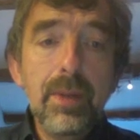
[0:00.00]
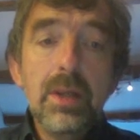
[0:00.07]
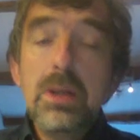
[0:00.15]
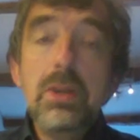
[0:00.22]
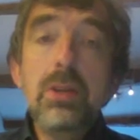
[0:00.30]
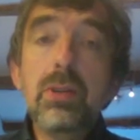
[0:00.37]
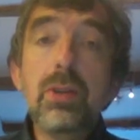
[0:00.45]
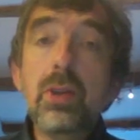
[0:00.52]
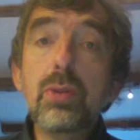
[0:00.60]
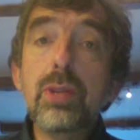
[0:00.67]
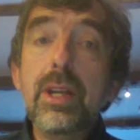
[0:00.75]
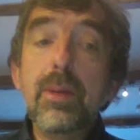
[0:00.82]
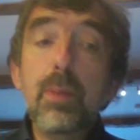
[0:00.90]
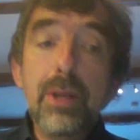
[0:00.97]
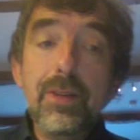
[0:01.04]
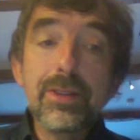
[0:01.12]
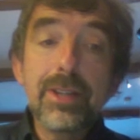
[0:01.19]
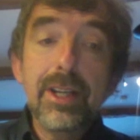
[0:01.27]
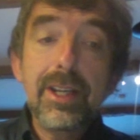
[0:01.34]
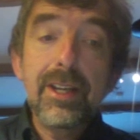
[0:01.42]
you could use a
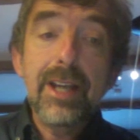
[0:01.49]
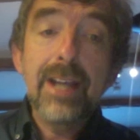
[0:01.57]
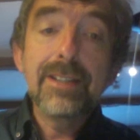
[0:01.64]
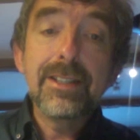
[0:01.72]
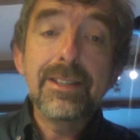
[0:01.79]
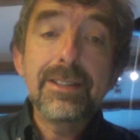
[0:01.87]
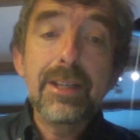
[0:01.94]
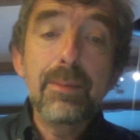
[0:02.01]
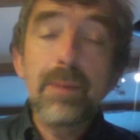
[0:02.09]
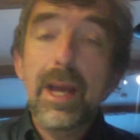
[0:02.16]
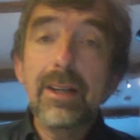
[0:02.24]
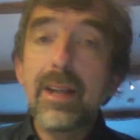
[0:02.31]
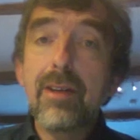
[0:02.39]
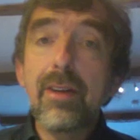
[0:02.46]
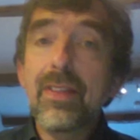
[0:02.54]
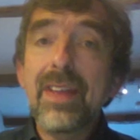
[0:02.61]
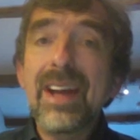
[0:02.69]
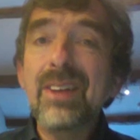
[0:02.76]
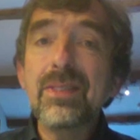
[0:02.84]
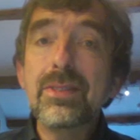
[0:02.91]
previously existing bank. There are
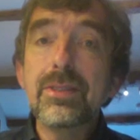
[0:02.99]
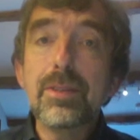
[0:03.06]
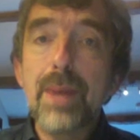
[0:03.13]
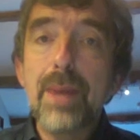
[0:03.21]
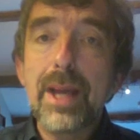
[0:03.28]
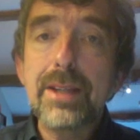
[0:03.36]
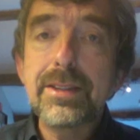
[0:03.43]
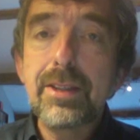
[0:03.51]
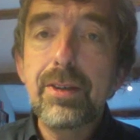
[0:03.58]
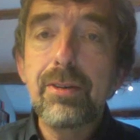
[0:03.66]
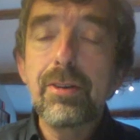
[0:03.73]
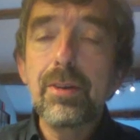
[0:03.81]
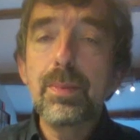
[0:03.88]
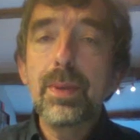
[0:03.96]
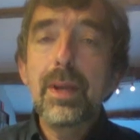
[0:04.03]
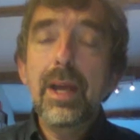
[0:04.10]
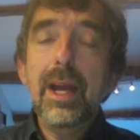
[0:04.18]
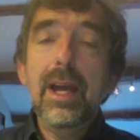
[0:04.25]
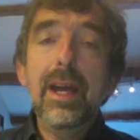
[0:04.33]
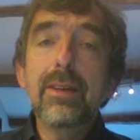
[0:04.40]
thousands of banks in Europe.
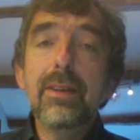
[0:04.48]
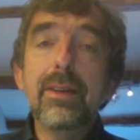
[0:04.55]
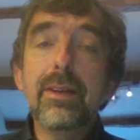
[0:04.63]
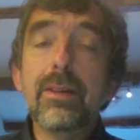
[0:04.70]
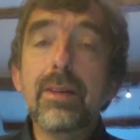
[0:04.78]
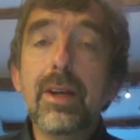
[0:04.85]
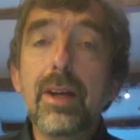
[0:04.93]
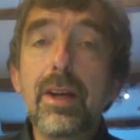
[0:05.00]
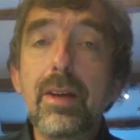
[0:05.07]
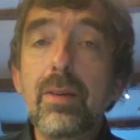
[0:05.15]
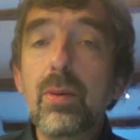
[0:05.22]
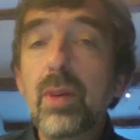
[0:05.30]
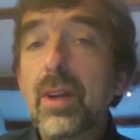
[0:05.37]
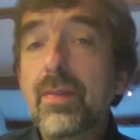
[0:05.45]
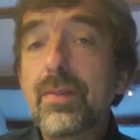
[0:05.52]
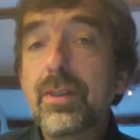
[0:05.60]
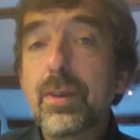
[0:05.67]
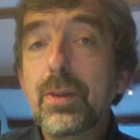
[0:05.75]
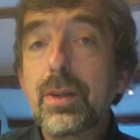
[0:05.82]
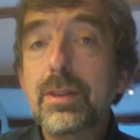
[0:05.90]
And all we have to
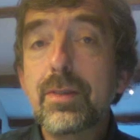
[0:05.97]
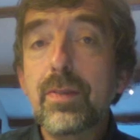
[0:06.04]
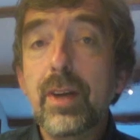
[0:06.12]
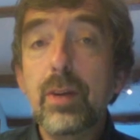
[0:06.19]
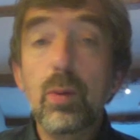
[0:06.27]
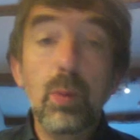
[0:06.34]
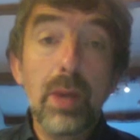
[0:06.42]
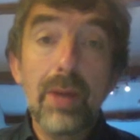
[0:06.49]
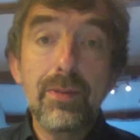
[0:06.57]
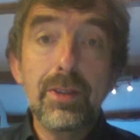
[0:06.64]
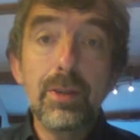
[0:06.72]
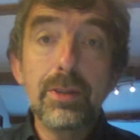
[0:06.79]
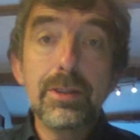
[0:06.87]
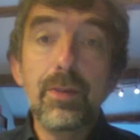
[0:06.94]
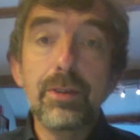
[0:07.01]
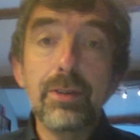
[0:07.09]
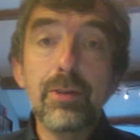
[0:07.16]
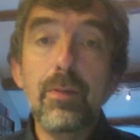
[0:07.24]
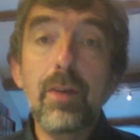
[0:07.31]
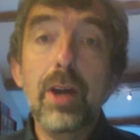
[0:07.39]
do is to try
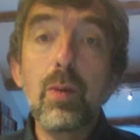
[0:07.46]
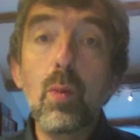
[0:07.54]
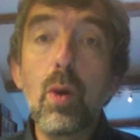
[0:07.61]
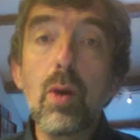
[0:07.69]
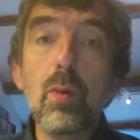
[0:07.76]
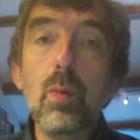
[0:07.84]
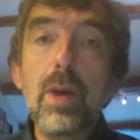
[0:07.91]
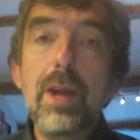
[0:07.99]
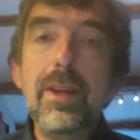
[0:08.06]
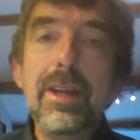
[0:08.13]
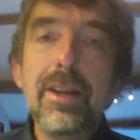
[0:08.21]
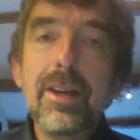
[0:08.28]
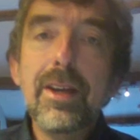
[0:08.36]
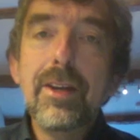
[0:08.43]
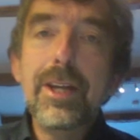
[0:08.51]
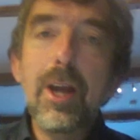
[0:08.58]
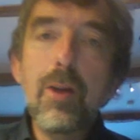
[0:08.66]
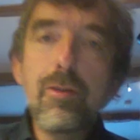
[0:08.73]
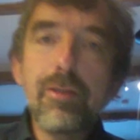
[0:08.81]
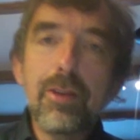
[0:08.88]
and find one where the
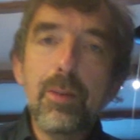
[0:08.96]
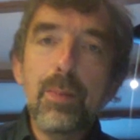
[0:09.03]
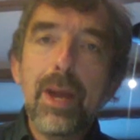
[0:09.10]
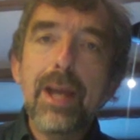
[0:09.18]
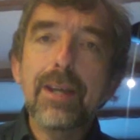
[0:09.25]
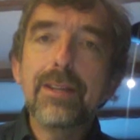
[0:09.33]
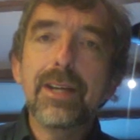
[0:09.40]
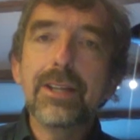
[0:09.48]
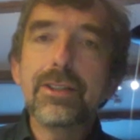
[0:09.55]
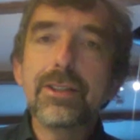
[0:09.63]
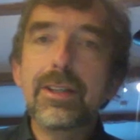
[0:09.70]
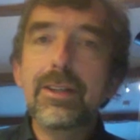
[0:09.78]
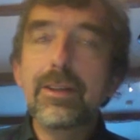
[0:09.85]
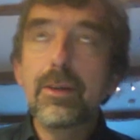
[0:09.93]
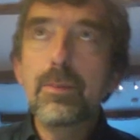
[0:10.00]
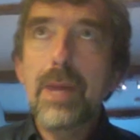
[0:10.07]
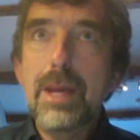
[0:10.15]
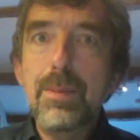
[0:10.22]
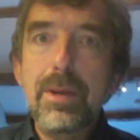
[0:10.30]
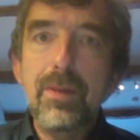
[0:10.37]
owner of the bank is actually
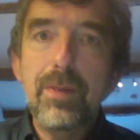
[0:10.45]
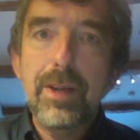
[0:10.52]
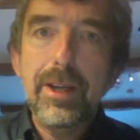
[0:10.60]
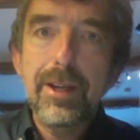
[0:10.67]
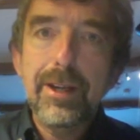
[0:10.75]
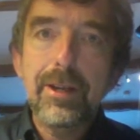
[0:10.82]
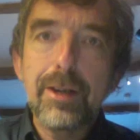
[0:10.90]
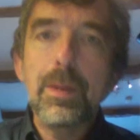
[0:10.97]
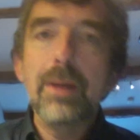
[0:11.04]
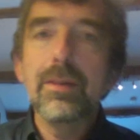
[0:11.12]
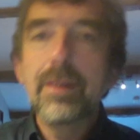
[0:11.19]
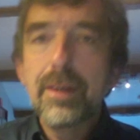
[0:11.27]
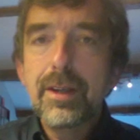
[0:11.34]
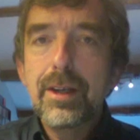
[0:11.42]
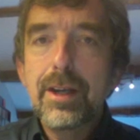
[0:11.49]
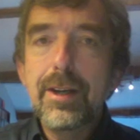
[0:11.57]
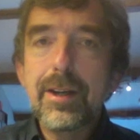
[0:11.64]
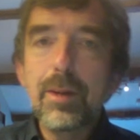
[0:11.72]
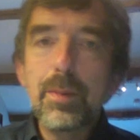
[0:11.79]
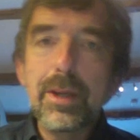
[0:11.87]
maybe feeling a little bit
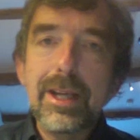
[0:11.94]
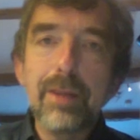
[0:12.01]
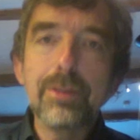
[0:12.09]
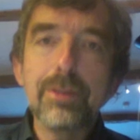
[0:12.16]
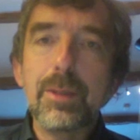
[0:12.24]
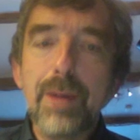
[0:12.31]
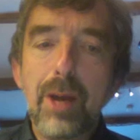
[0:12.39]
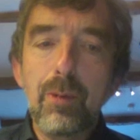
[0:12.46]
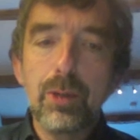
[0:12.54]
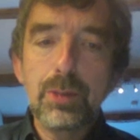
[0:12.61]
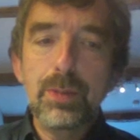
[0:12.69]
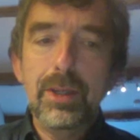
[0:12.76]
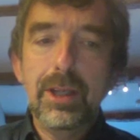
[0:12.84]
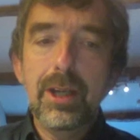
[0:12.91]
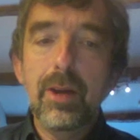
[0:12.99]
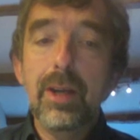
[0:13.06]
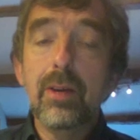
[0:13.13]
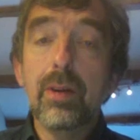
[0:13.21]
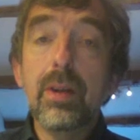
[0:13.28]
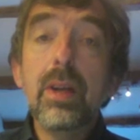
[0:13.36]
guilty about what's been
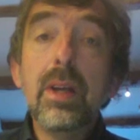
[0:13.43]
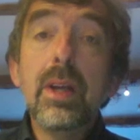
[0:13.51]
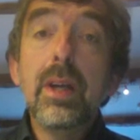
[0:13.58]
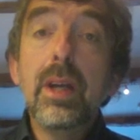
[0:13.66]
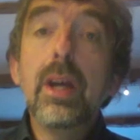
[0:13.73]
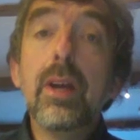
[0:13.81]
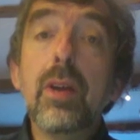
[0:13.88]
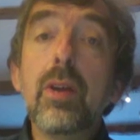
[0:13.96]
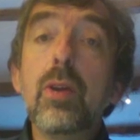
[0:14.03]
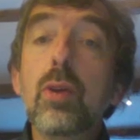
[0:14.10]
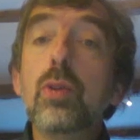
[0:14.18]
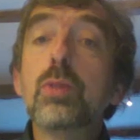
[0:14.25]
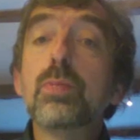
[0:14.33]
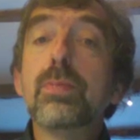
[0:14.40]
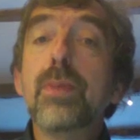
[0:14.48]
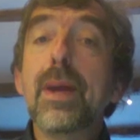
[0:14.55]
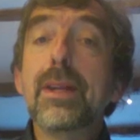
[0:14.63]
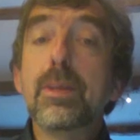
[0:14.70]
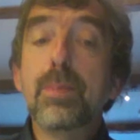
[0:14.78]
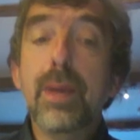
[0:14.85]
going on, and who's
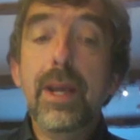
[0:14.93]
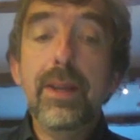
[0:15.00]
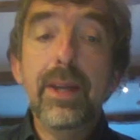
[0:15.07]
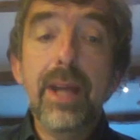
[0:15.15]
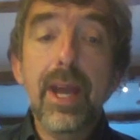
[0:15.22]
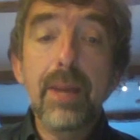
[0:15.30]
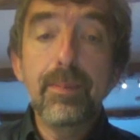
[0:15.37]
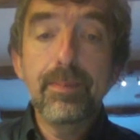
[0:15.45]
prepared to play the game.